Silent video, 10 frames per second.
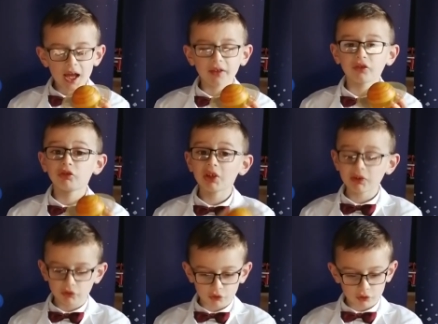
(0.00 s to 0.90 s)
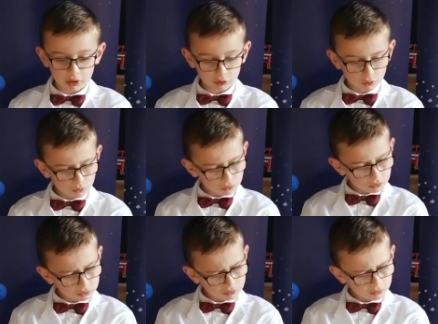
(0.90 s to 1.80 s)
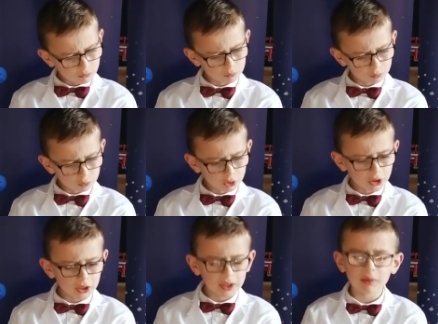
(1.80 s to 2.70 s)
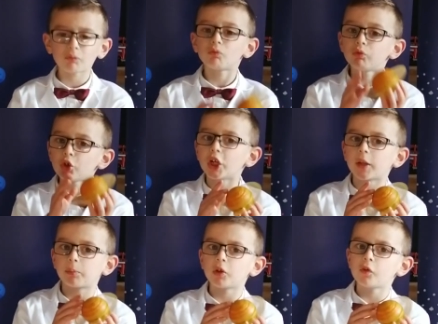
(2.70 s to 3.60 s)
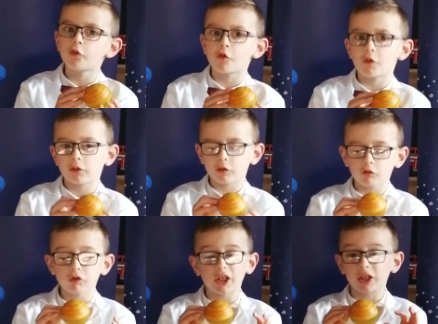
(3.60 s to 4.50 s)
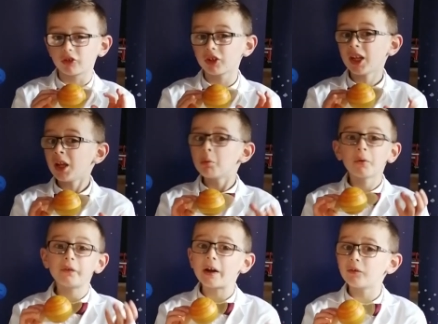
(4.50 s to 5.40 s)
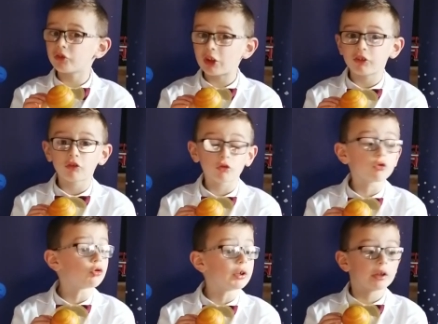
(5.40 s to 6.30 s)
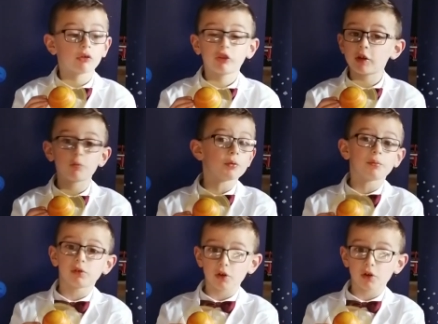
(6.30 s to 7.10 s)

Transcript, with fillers: And Saturn is really, really beautiful as it rings. Without Saturn's rings, it wouldn't